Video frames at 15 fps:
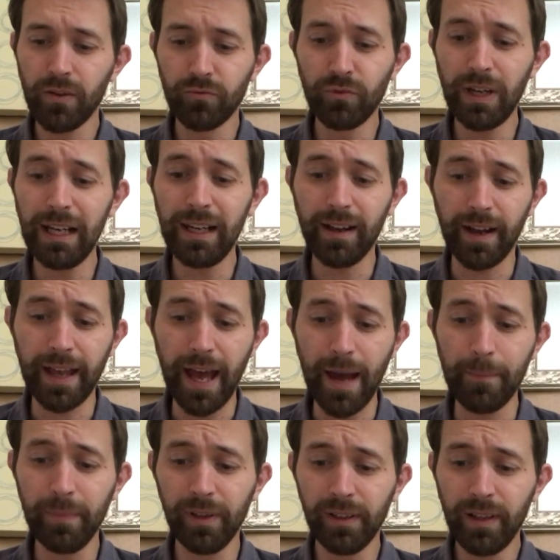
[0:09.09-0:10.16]
Really I
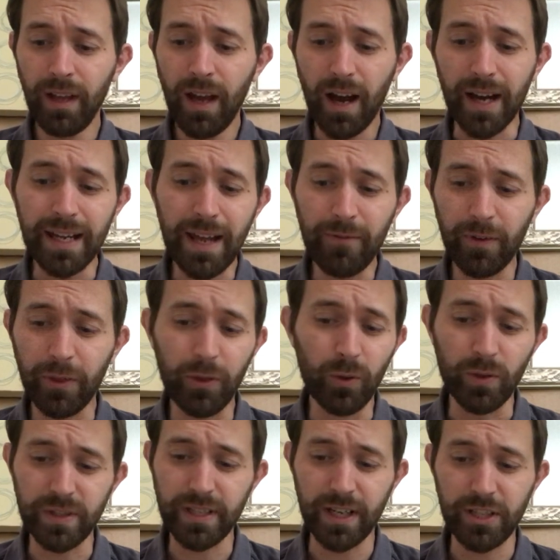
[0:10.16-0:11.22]
am. I never
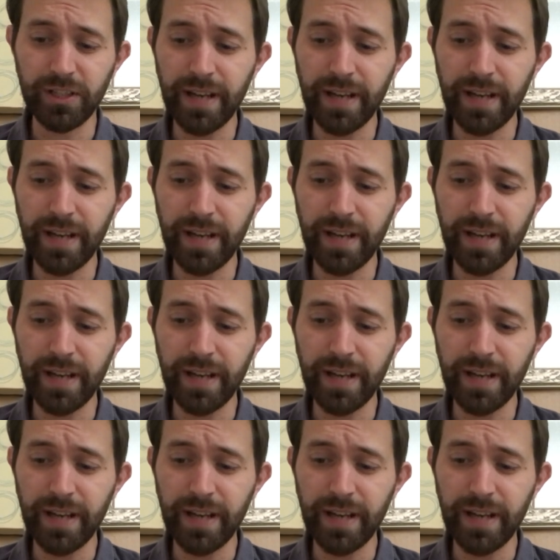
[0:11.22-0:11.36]
thought such